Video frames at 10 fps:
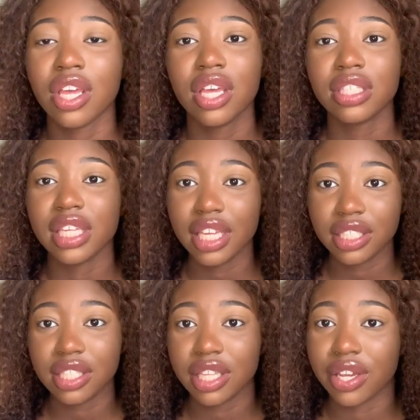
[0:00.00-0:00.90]
Taken to
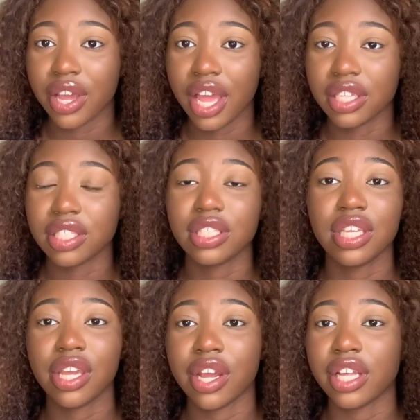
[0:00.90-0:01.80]
the year head
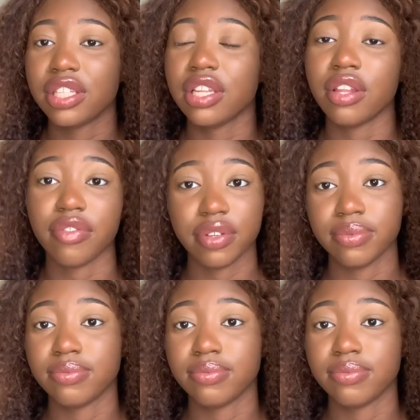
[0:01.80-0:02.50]
did nothing.